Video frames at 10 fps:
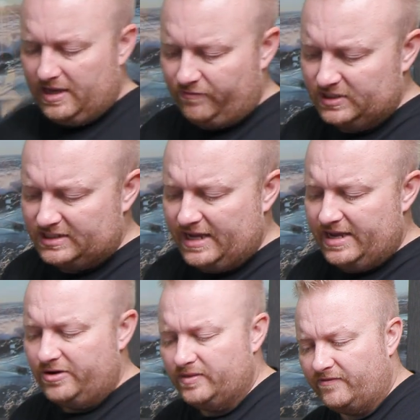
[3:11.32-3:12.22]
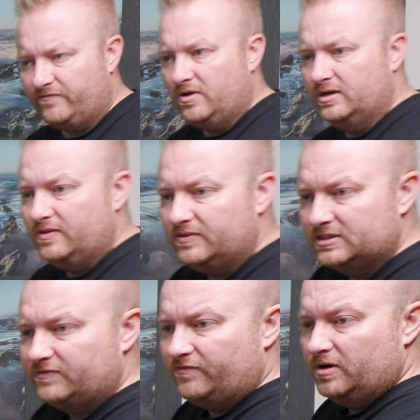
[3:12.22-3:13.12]
if we stay here in the front,
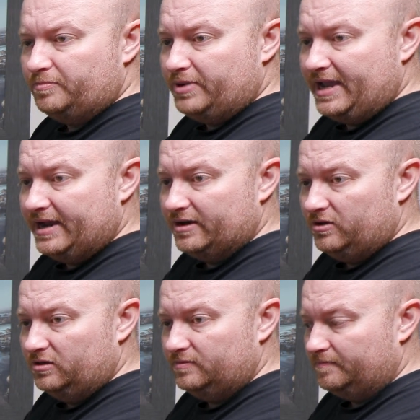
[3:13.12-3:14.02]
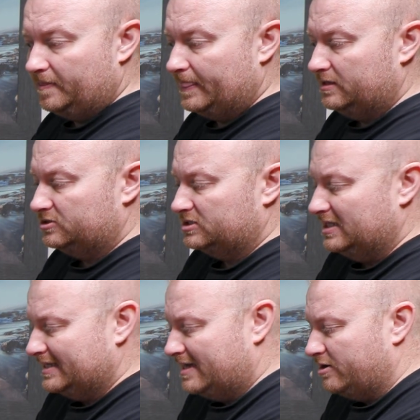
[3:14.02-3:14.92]
this front panel, just
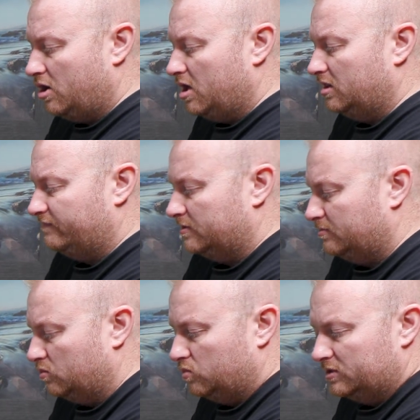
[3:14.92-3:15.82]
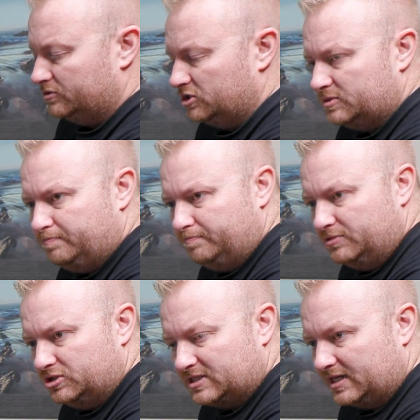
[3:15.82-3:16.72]
like on all of them, you
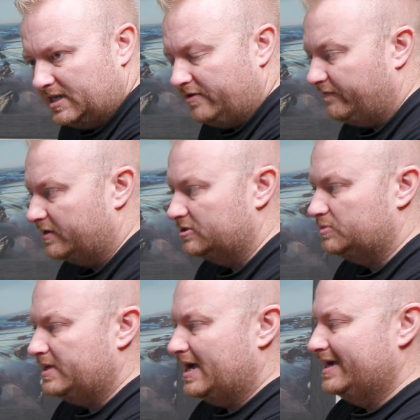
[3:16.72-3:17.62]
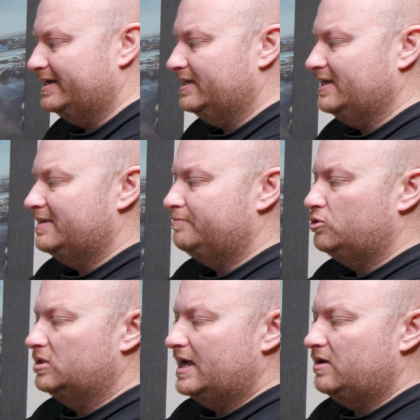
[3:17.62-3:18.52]
just got to get your fingers behind it and
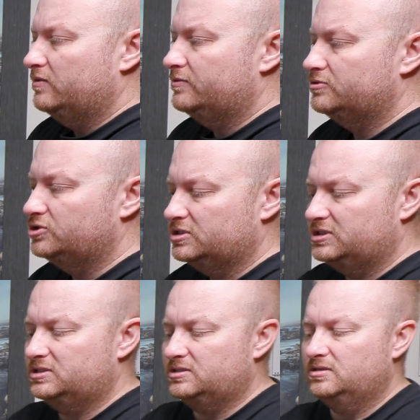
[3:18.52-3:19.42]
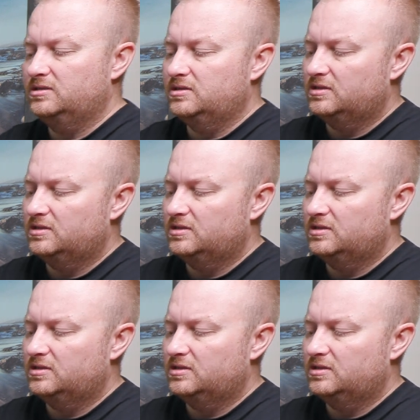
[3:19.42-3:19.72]
pull out. They're just